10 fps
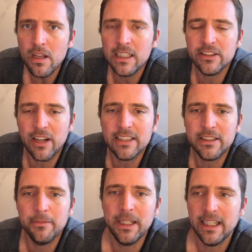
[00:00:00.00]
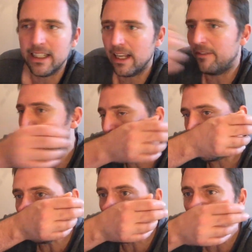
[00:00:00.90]
It's less comedic. If
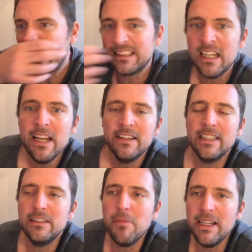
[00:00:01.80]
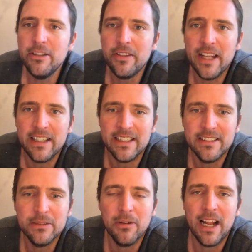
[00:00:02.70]
anybody wants, this is my new thing. This
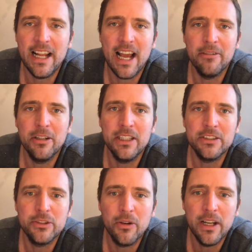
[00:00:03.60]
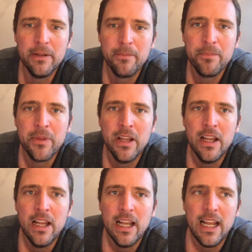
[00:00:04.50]
is what I, I really enjoy
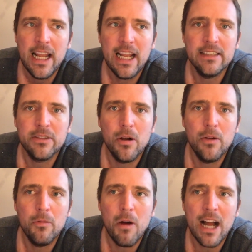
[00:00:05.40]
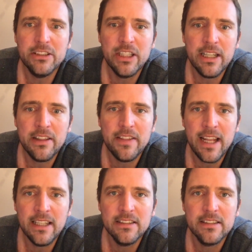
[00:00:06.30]
is watching
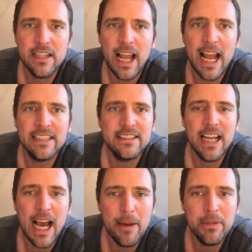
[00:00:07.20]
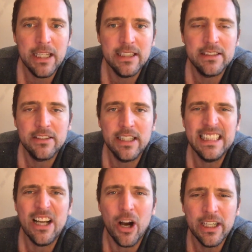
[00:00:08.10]
things as comedies, like
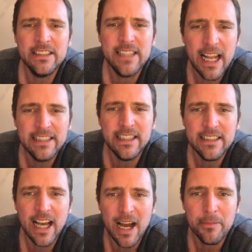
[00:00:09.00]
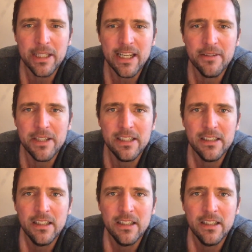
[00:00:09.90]
the unintended comedy of it.